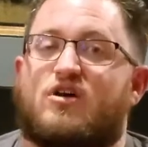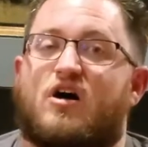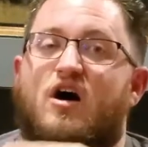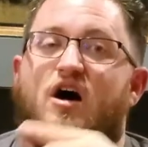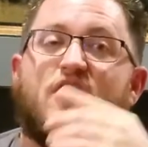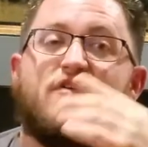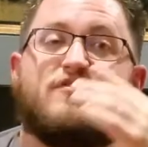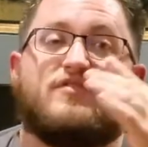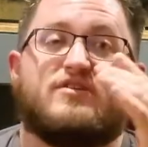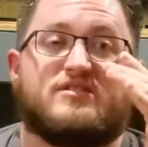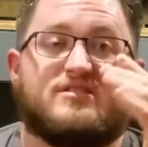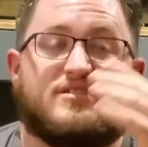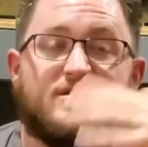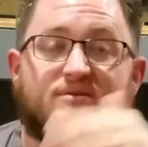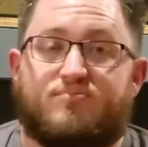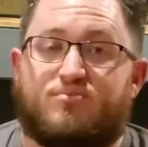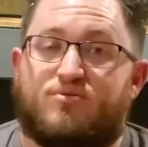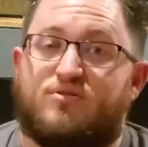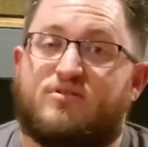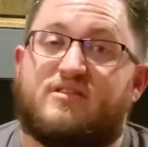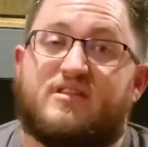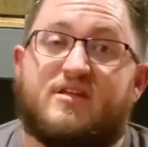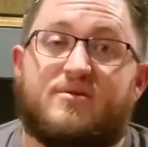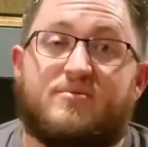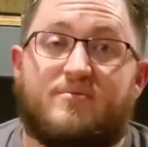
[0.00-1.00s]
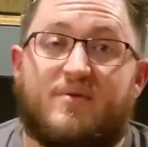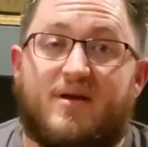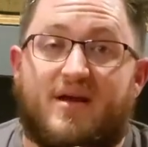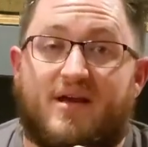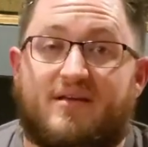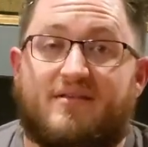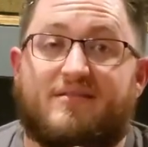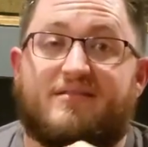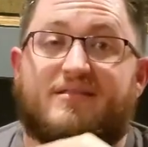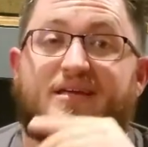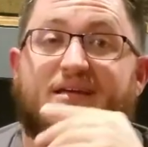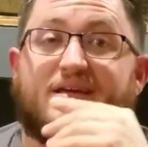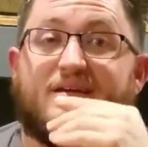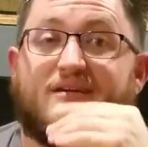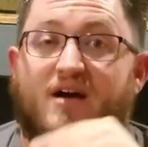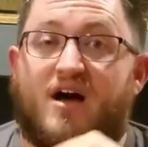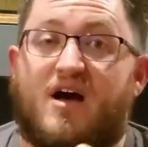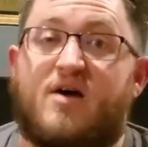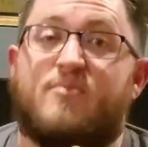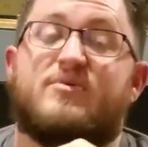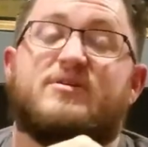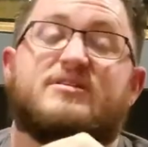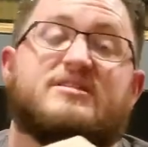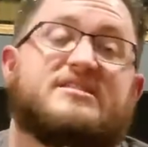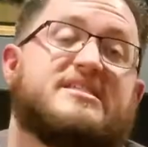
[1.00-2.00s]
obviously put them in the
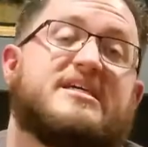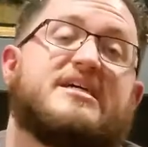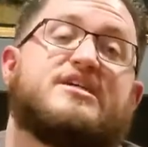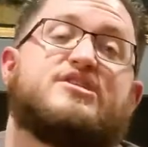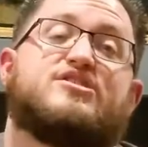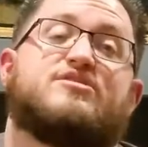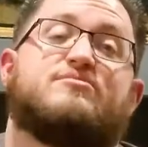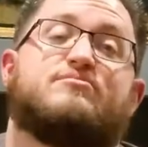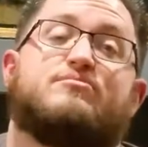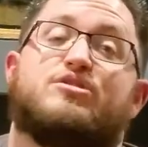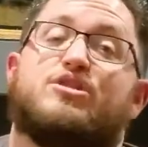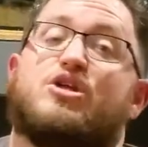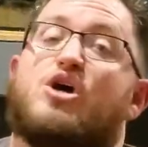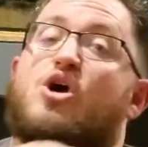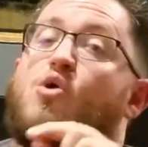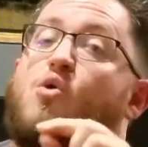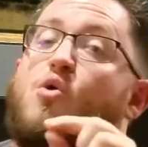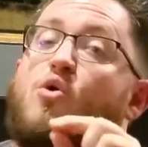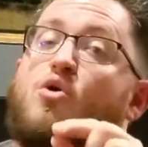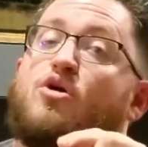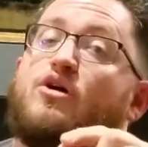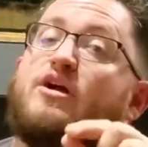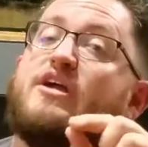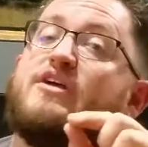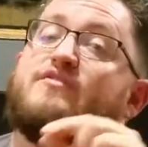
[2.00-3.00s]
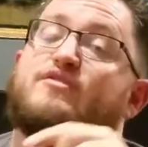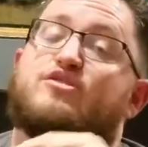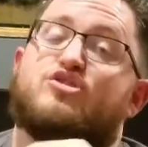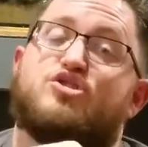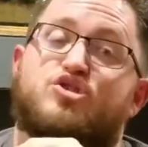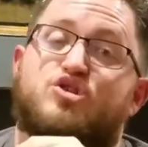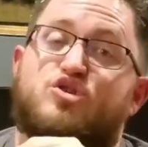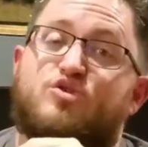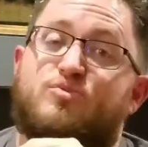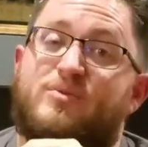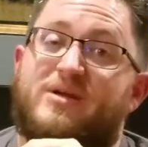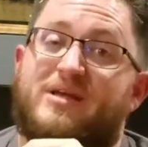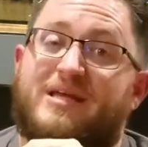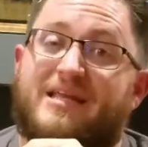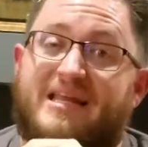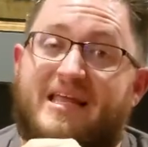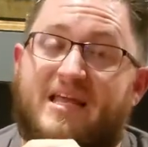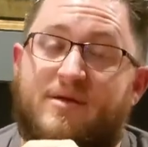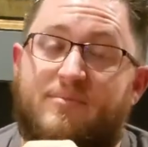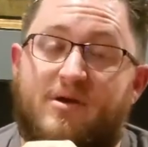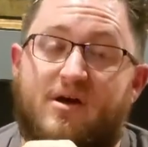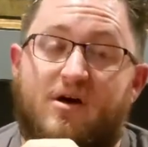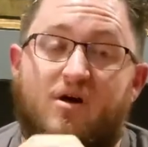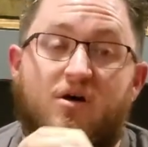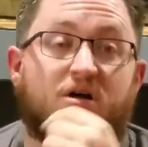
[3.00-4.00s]
comment section below, or even shoot me an
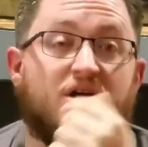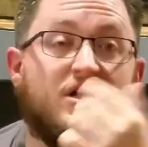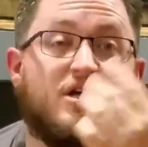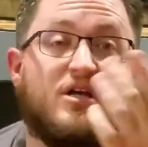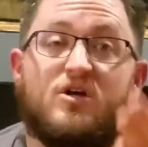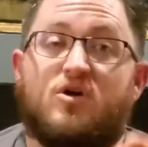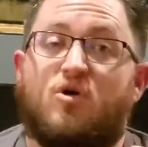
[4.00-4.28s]
email.